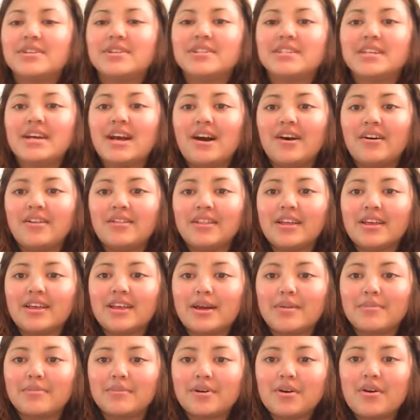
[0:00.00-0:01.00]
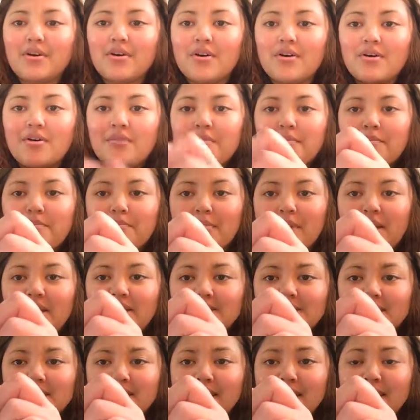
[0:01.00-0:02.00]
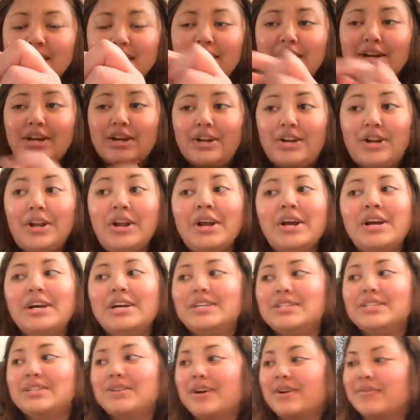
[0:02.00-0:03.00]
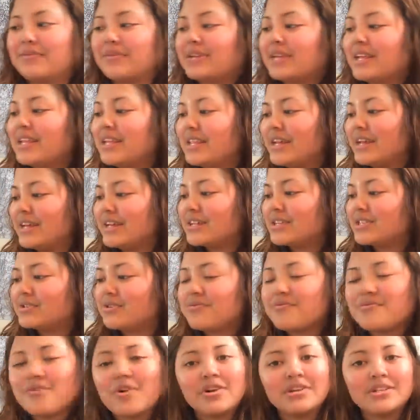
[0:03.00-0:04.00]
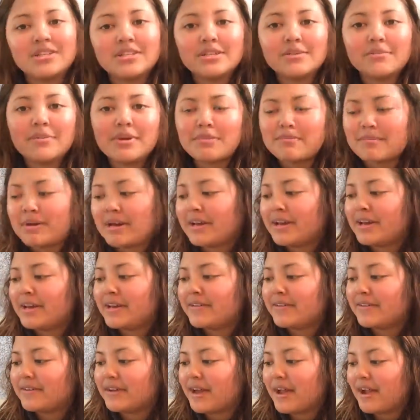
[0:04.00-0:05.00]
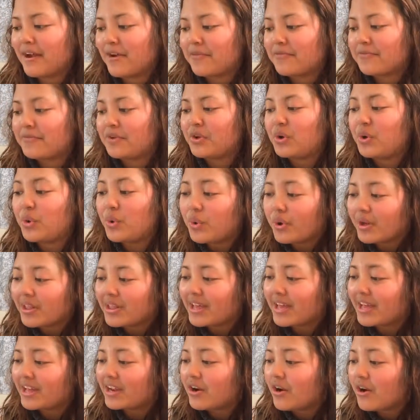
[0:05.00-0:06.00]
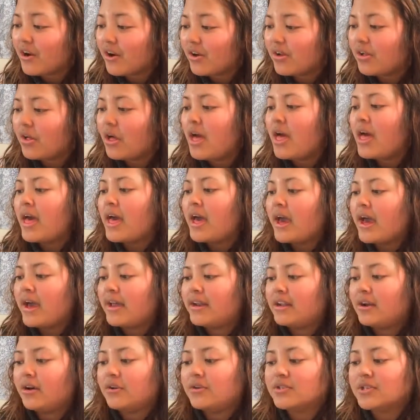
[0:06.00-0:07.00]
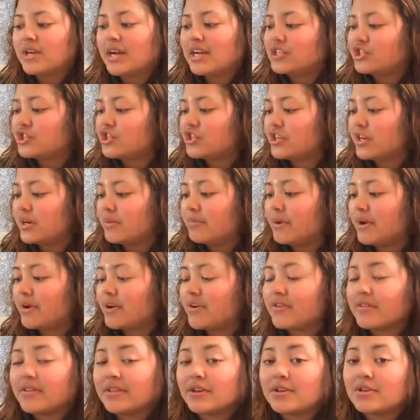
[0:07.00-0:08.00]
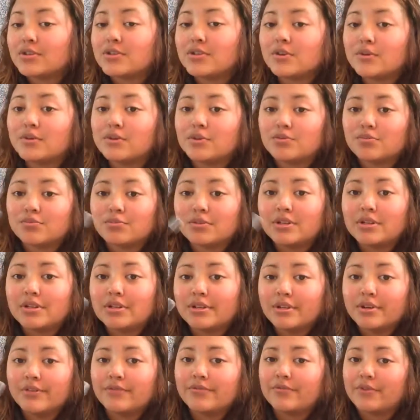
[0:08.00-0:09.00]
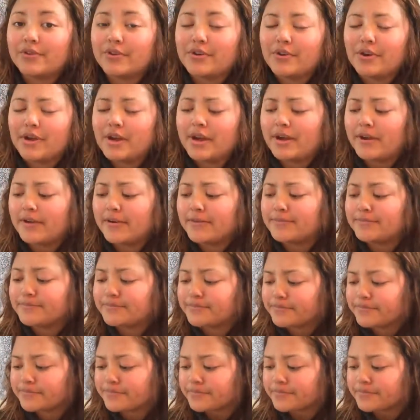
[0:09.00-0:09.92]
can tell, like I'm basically here, so I really like it so far. It doesn't make my hair feel oily at all, and it also has shea butter in there, so it's really good for your hair.